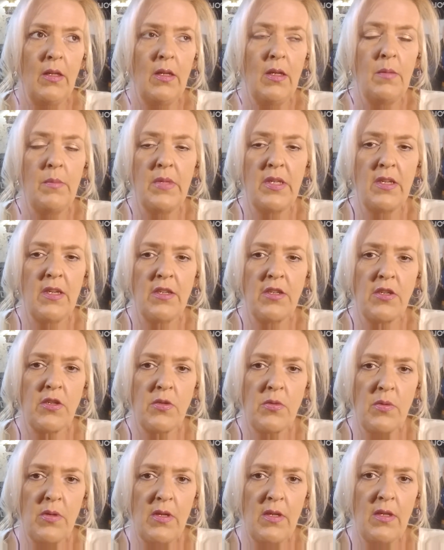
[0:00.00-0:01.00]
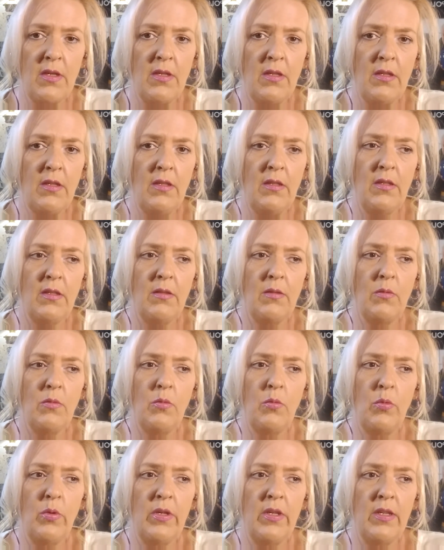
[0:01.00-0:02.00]
menage a trois
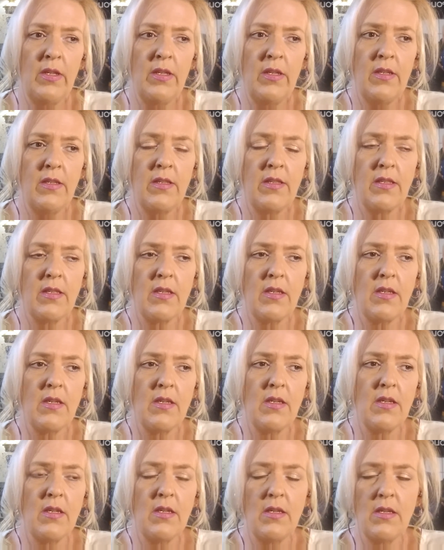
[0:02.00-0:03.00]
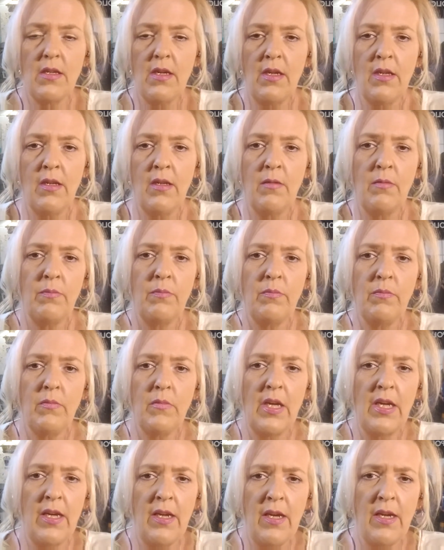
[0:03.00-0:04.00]
with
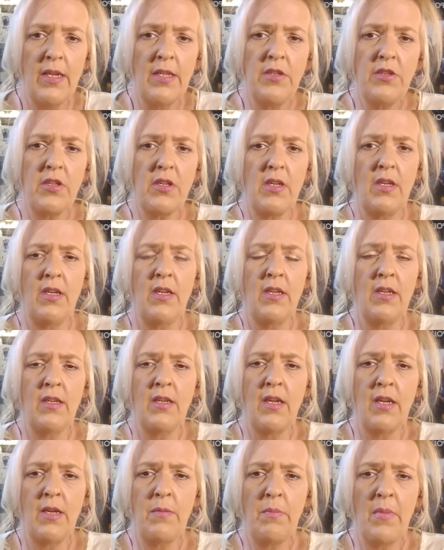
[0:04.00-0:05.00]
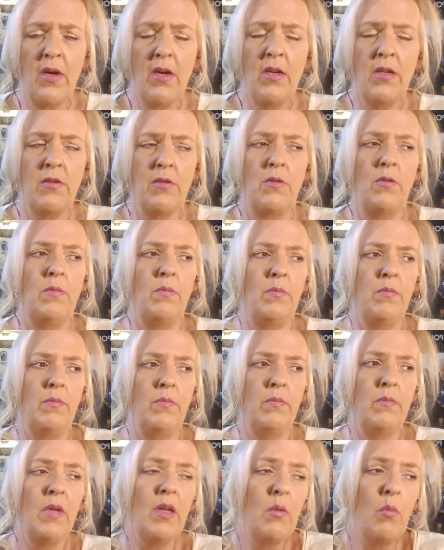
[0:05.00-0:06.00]
AH and a model.
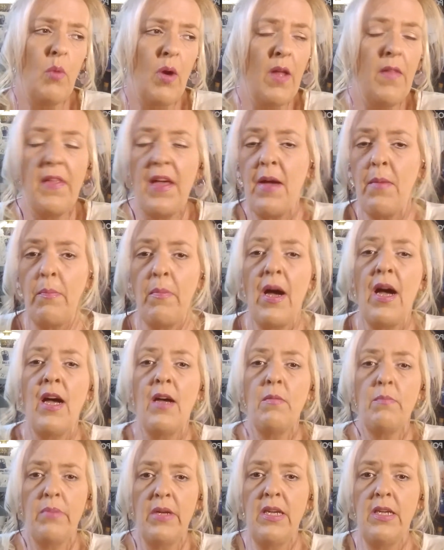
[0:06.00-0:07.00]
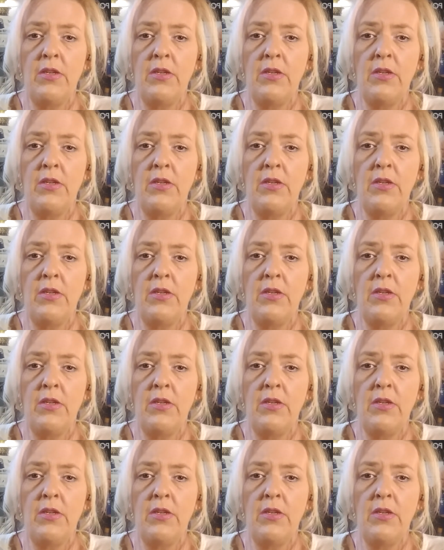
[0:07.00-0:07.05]
And while that might be